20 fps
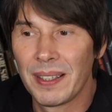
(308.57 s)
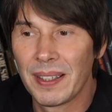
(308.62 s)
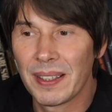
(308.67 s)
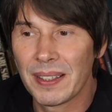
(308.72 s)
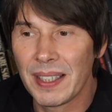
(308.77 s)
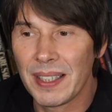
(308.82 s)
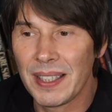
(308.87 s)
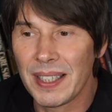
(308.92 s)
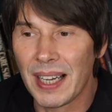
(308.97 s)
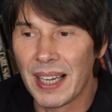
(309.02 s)

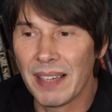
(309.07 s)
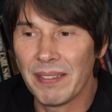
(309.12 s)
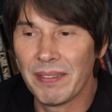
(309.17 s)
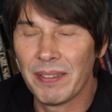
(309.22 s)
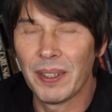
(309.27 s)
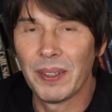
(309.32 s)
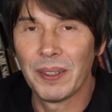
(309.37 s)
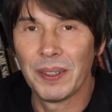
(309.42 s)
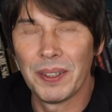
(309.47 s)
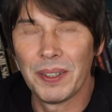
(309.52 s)
to
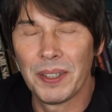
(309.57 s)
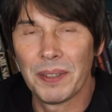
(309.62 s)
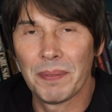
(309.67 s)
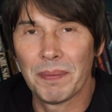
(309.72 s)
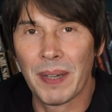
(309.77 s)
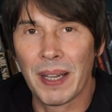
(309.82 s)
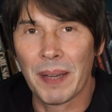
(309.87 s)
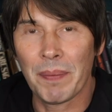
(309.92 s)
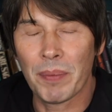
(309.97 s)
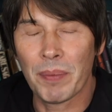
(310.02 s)
divulge
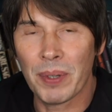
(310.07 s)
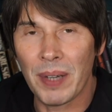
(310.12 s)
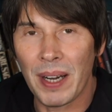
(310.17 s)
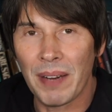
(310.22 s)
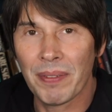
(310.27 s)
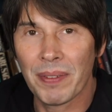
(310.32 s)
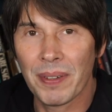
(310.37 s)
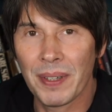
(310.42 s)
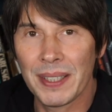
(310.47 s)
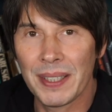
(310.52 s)
my
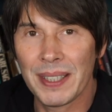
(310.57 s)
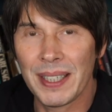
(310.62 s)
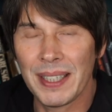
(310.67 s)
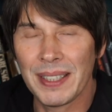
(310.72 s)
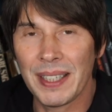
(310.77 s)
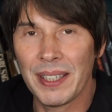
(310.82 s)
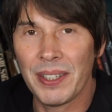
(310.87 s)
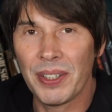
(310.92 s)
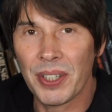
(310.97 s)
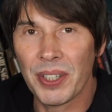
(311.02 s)
preferences
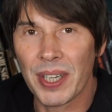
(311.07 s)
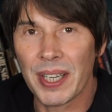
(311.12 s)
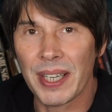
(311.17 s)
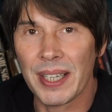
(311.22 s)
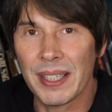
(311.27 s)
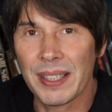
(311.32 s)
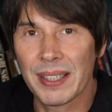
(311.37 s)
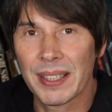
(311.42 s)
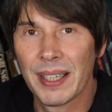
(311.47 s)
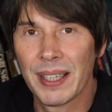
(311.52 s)
in
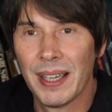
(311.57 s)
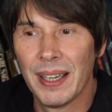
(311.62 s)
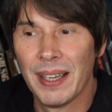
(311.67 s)
cheese